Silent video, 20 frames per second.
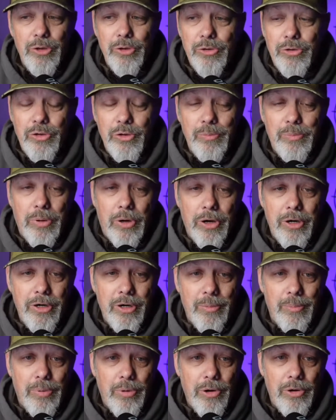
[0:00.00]
YouTube
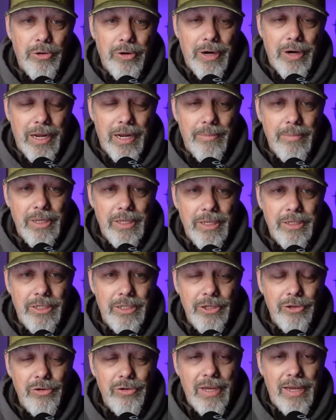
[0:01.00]
Partner Program
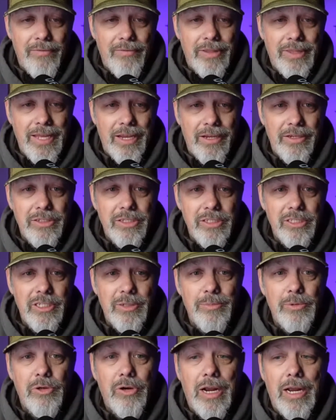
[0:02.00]
until you have 1,000
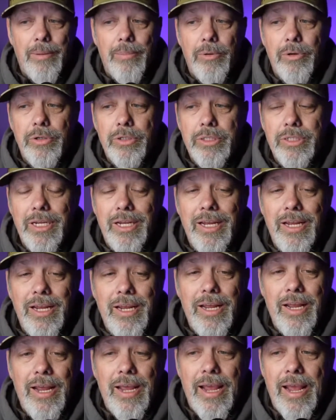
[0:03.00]
subscribers
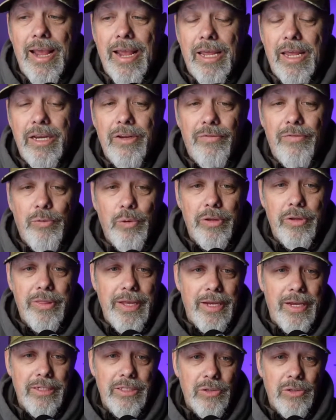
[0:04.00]
and
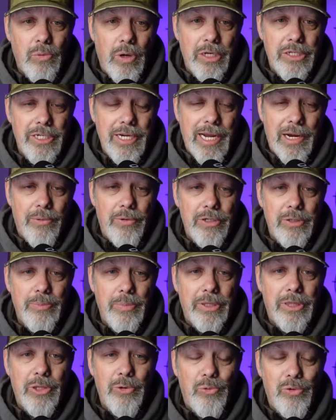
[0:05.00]
4,000 watch hours.
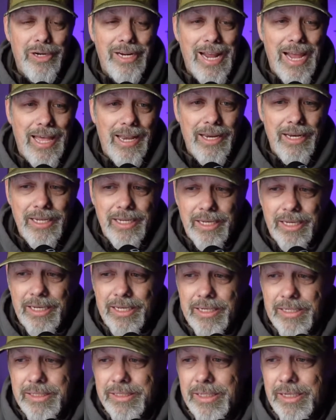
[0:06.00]
But the reality
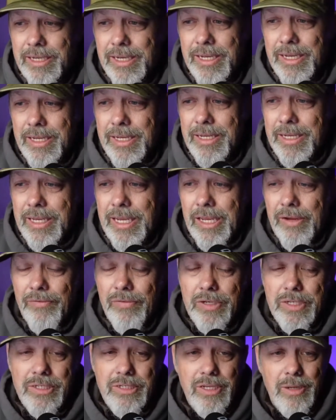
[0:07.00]
is,
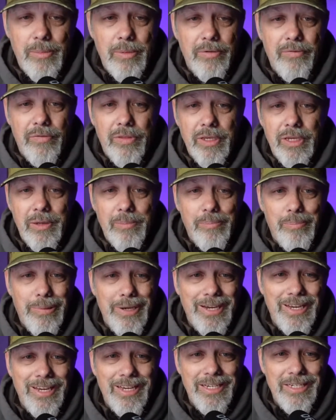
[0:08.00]
even some of the
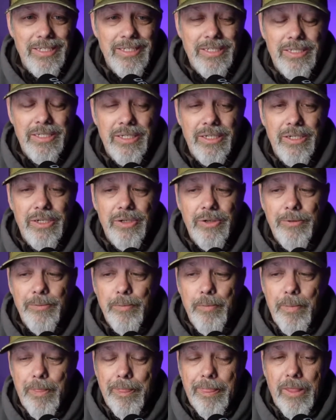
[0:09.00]
biggest
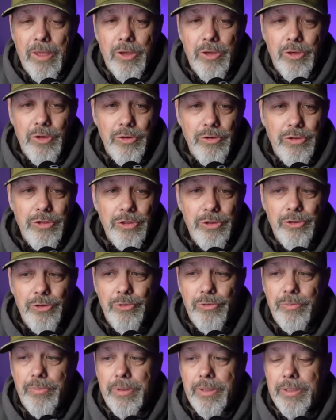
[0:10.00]

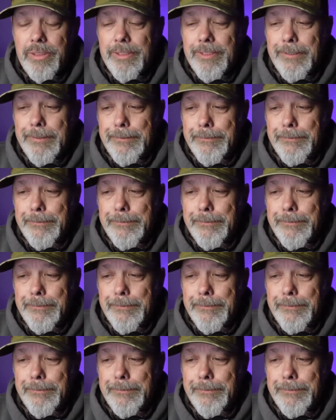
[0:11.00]
YouTube